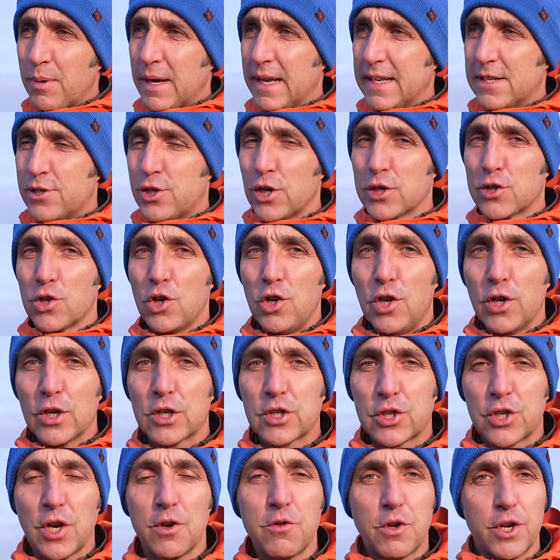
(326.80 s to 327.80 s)
but it doesn't
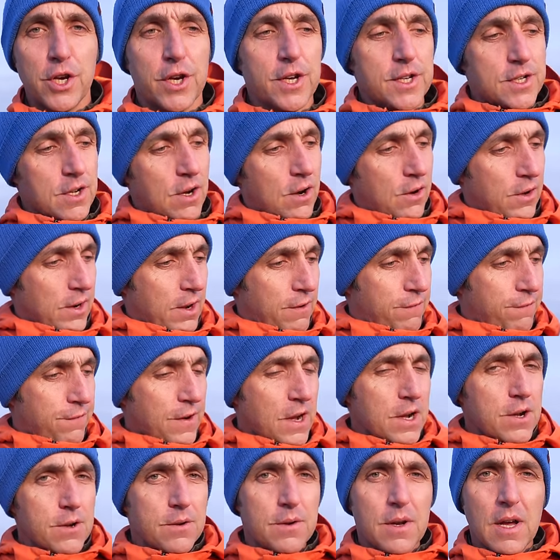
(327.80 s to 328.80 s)
look so good on a
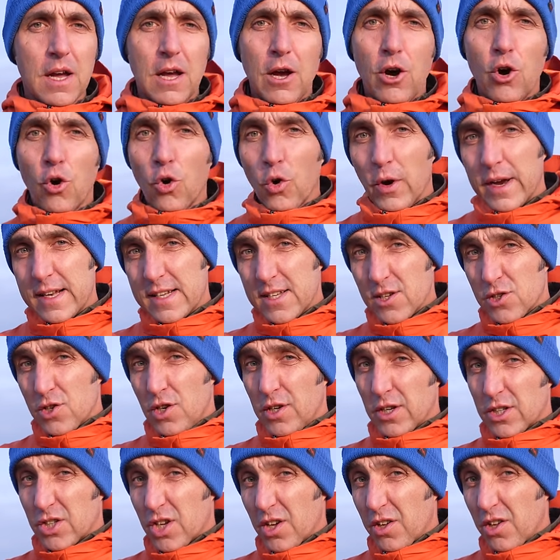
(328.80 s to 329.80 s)
phone, or it doesn't
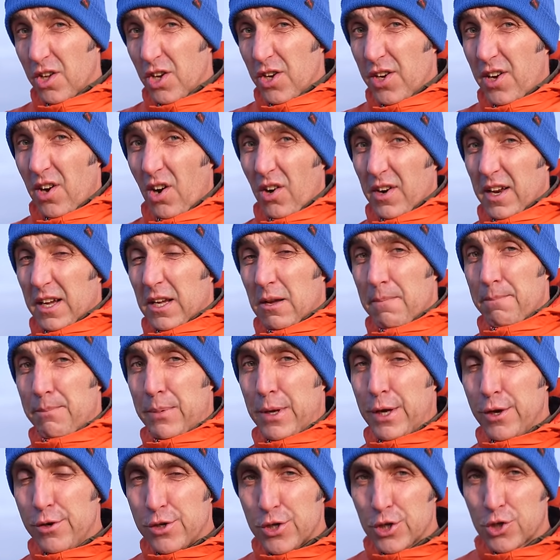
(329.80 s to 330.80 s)
look so good on a
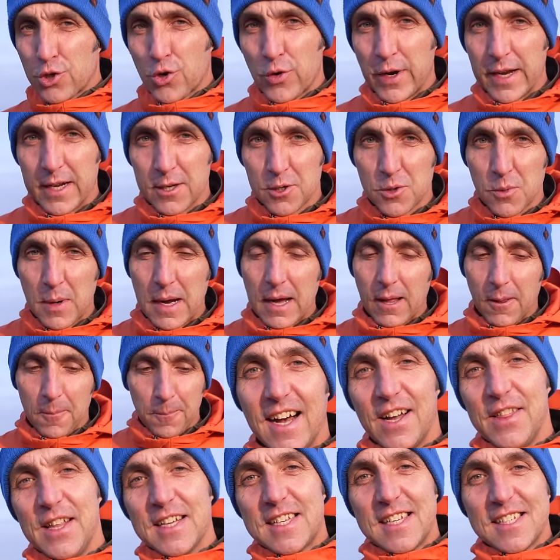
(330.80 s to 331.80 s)
computer screen as well.
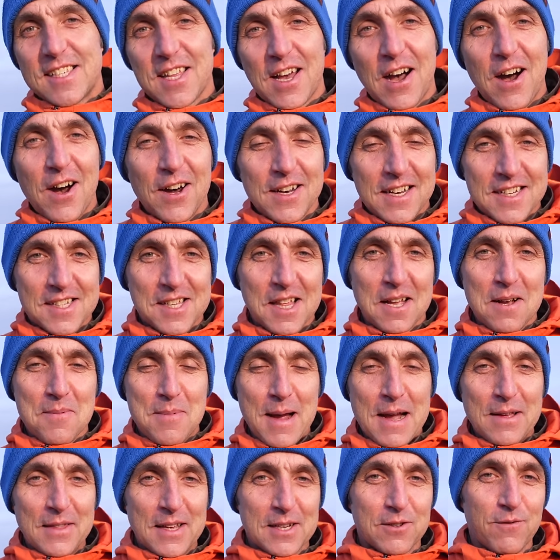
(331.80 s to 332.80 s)
And this is the hardest thing
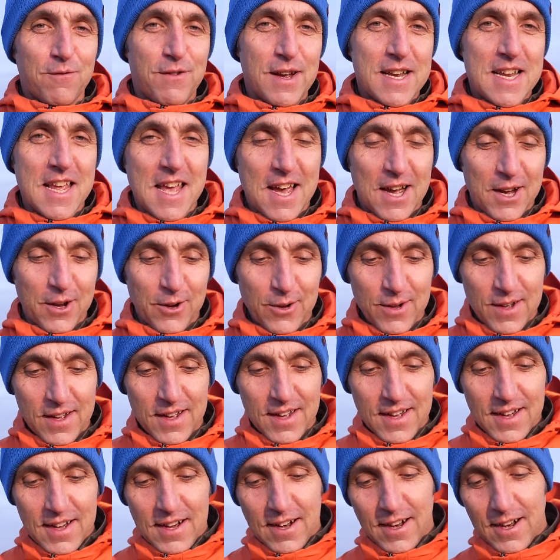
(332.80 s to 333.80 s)
about this video.
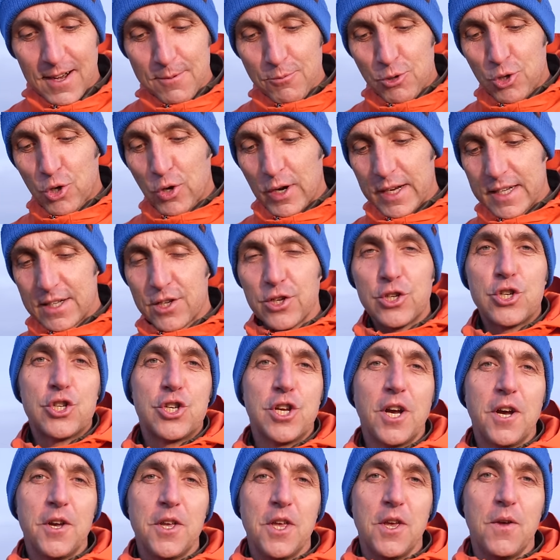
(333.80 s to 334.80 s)
I'm trying to
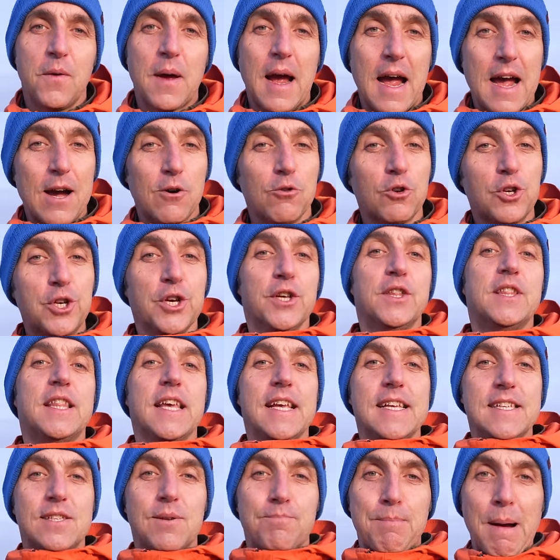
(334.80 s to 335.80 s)
show you how good
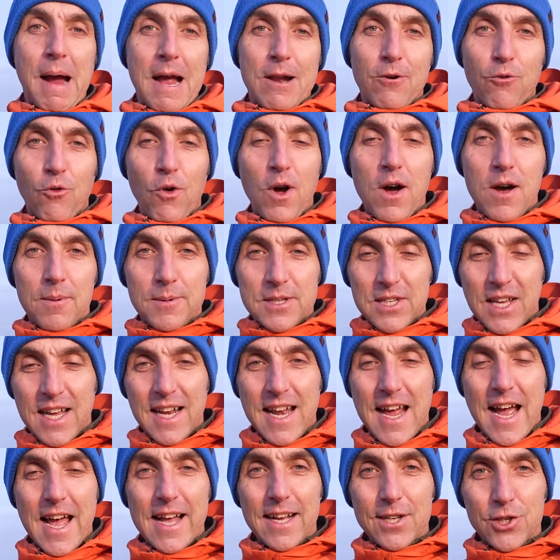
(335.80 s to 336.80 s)
these panoramas
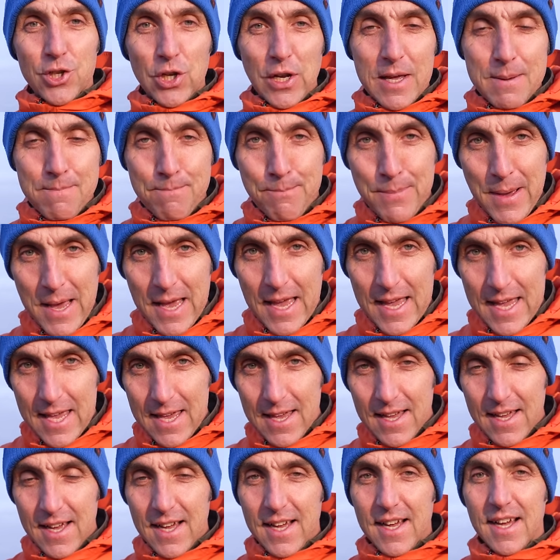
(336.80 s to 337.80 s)
can actually
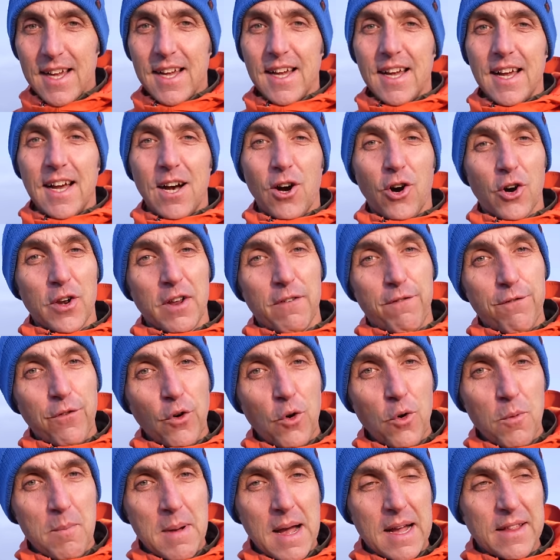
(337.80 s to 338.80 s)
be on a
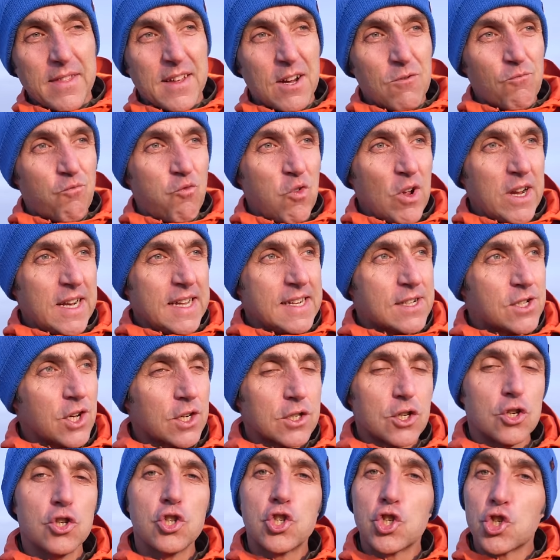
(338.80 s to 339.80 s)
format that really
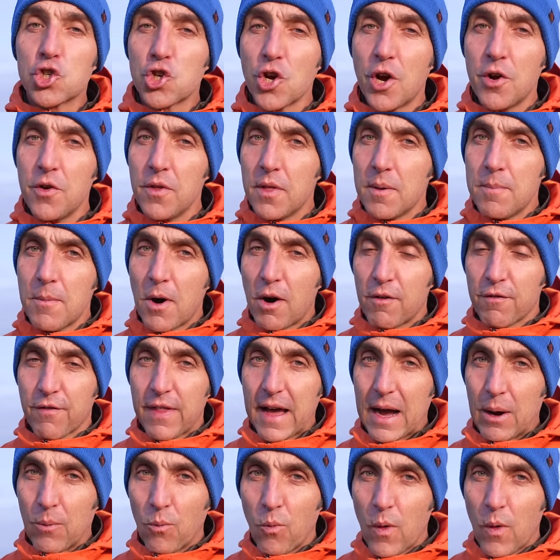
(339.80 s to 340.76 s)
doesn't show them off that